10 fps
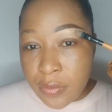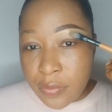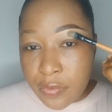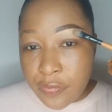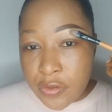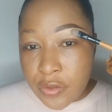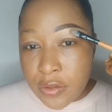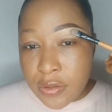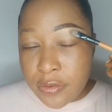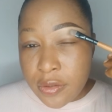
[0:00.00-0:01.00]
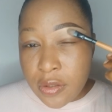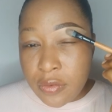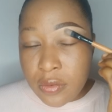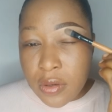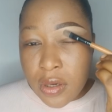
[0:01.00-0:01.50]
Professionals, they
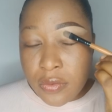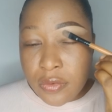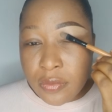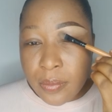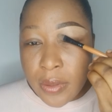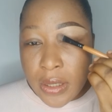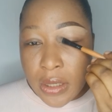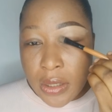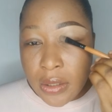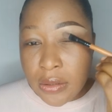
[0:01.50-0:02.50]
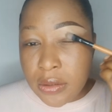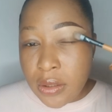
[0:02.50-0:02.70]
know how to blend.